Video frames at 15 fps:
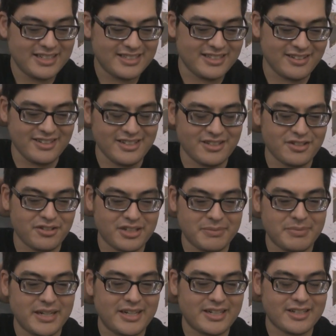So, you know,
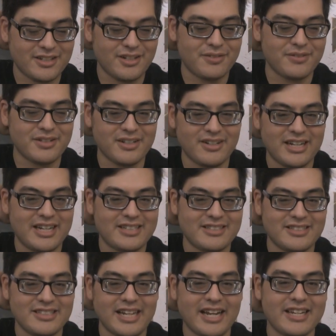looking back over the
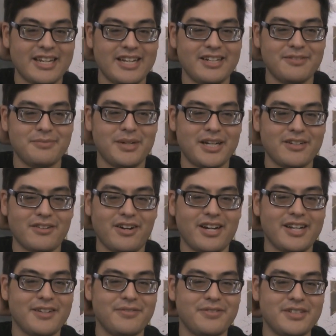last decade of my
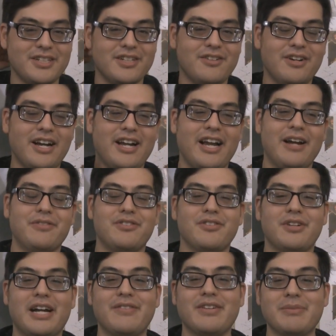life, you know,
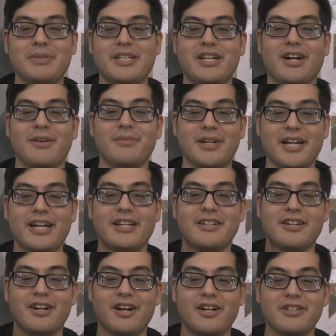after having become
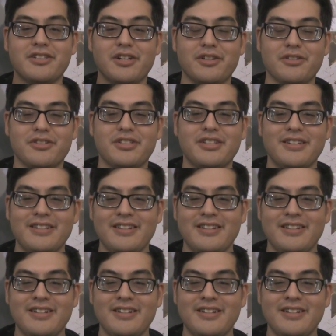an adult,